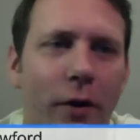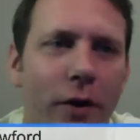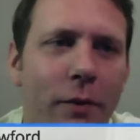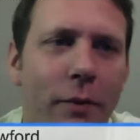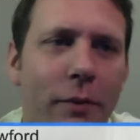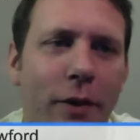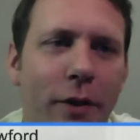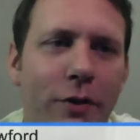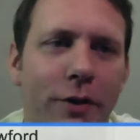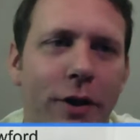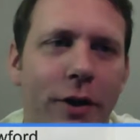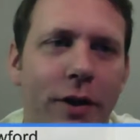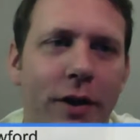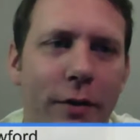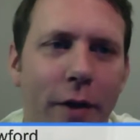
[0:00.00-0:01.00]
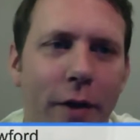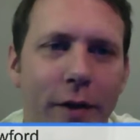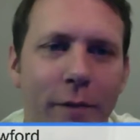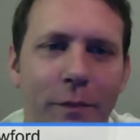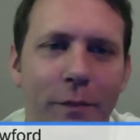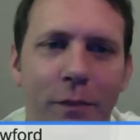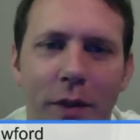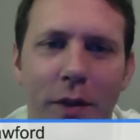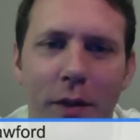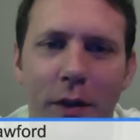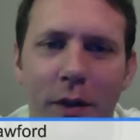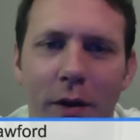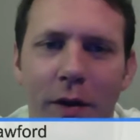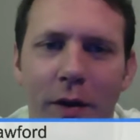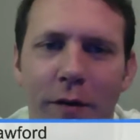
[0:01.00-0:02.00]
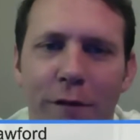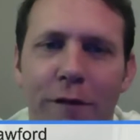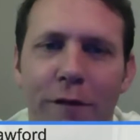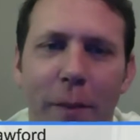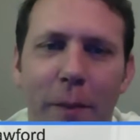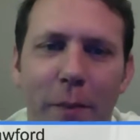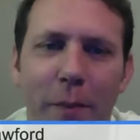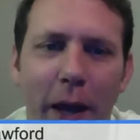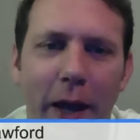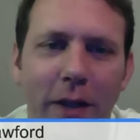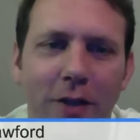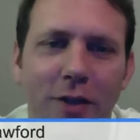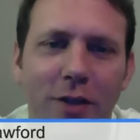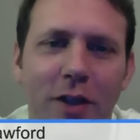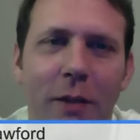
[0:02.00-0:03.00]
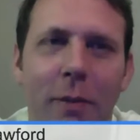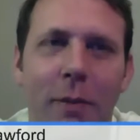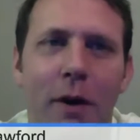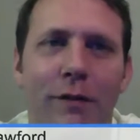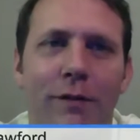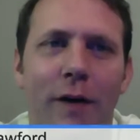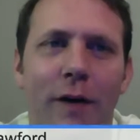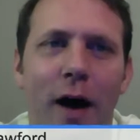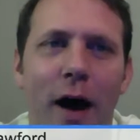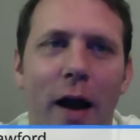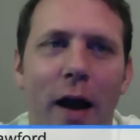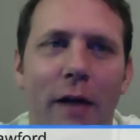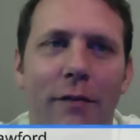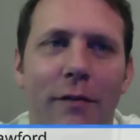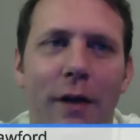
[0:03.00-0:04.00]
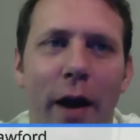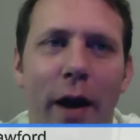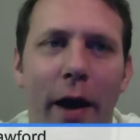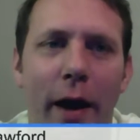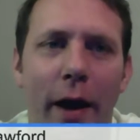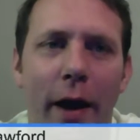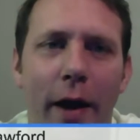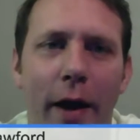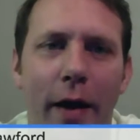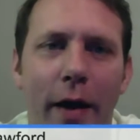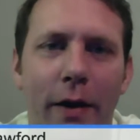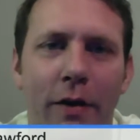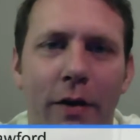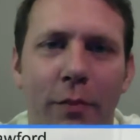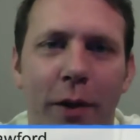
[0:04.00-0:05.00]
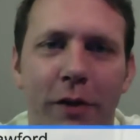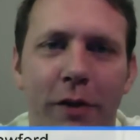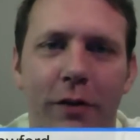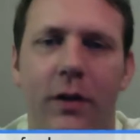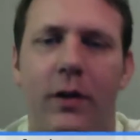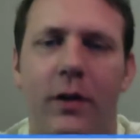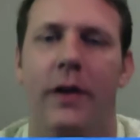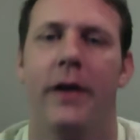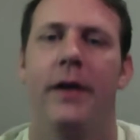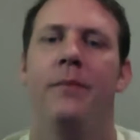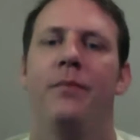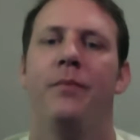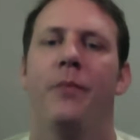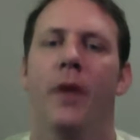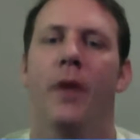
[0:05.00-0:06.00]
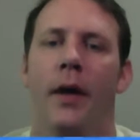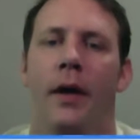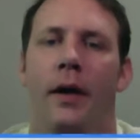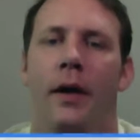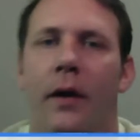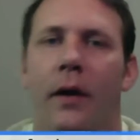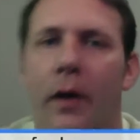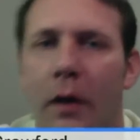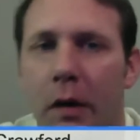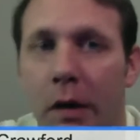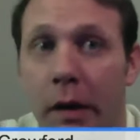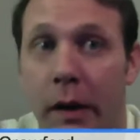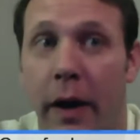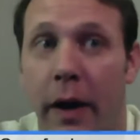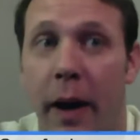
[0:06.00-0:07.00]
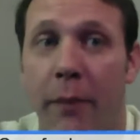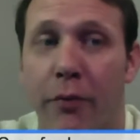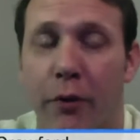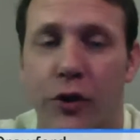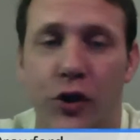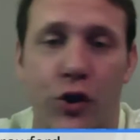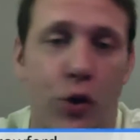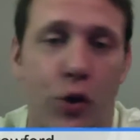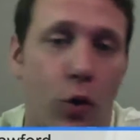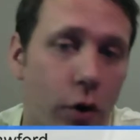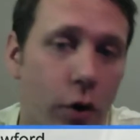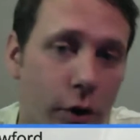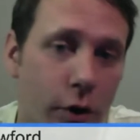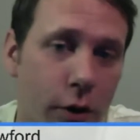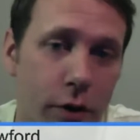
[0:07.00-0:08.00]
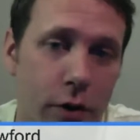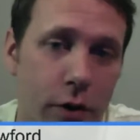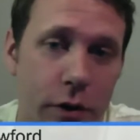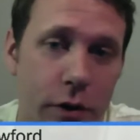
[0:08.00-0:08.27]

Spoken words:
let me make sure I get that right. Flip HTML5, and it's basically a brochure